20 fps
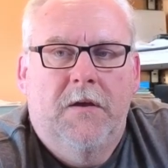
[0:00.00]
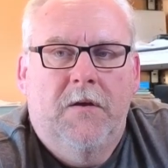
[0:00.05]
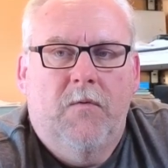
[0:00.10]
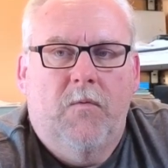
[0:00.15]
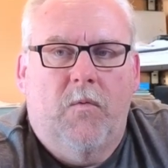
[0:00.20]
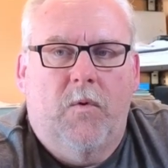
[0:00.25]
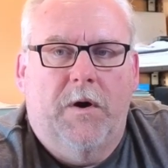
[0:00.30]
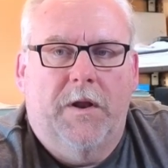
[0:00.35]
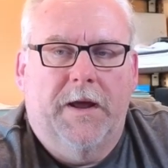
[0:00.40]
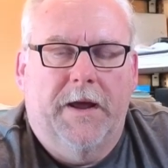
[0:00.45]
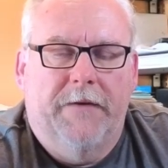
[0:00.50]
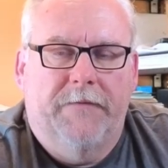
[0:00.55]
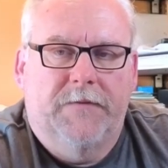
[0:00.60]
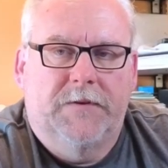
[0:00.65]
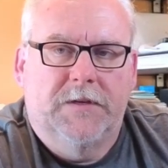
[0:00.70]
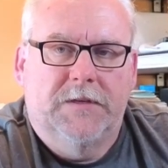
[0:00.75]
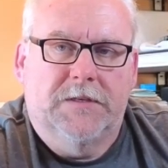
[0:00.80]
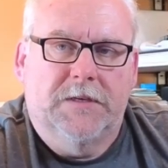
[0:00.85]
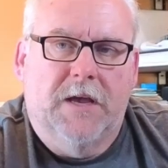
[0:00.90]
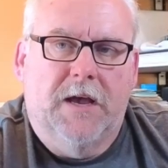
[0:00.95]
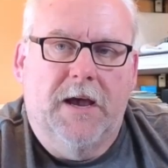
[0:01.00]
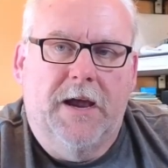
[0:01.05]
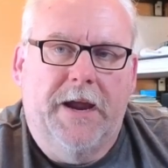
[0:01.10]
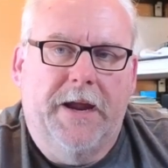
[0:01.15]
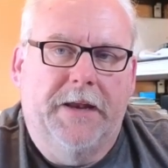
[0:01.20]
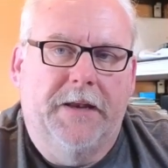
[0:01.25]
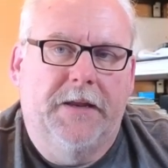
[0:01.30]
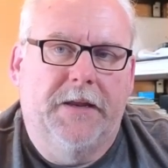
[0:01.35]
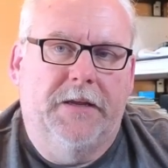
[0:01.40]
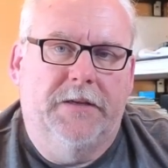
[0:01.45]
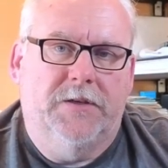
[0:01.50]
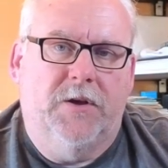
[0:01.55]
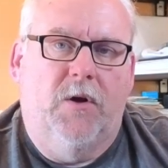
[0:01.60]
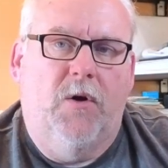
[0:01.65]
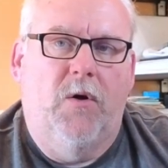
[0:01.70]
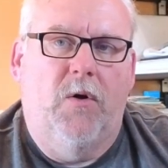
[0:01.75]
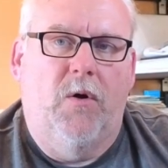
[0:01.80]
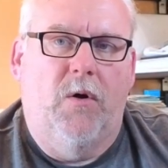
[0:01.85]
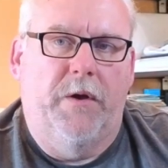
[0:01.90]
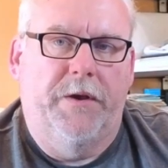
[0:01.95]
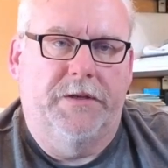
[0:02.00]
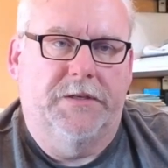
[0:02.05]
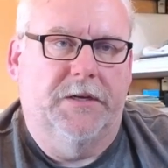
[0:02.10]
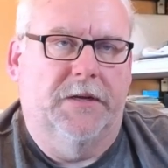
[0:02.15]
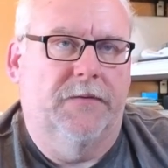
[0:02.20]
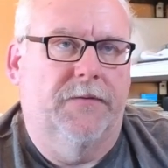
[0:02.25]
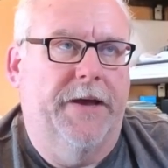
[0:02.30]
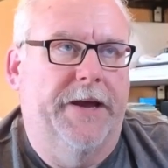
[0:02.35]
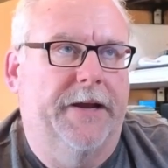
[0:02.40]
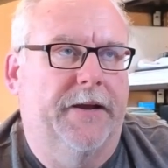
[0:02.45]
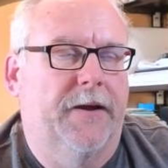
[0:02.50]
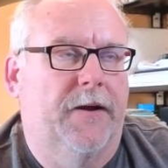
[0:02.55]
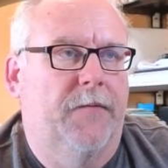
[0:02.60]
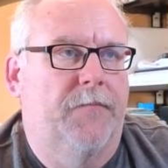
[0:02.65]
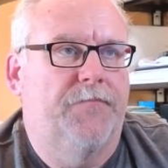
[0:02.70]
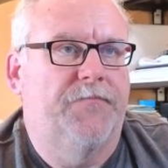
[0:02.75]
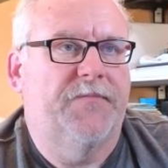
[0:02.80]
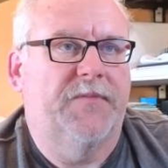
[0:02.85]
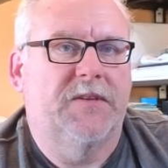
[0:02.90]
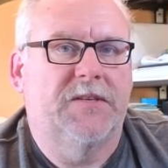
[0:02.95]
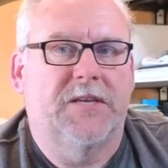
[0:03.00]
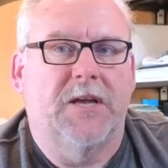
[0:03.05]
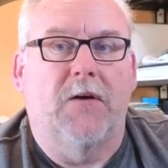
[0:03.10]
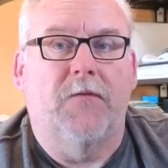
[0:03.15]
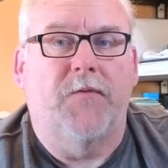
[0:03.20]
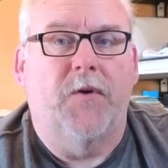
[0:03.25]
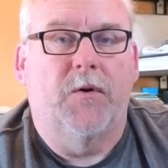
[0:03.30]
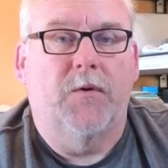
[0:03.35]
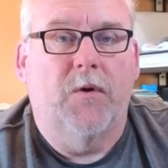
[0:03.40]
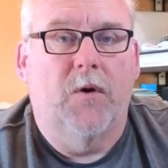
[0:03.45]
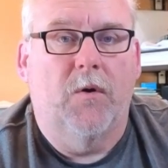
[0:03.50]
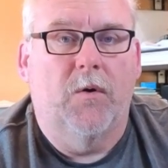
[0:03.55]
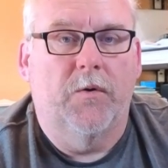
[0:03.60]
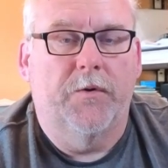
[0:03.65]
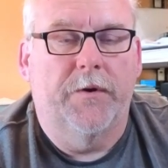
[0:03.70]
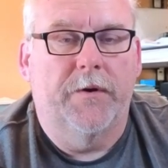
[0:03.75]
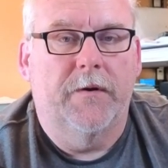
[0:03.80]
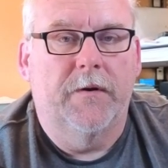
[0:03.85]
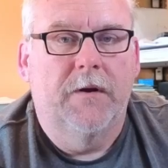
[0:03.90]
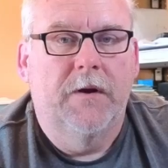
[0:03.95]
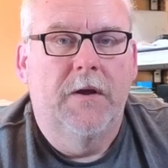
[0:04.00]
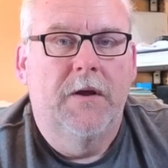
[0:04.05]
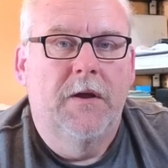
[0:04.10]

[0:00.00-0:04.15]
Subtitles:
what I've designed is like a cell phone holder,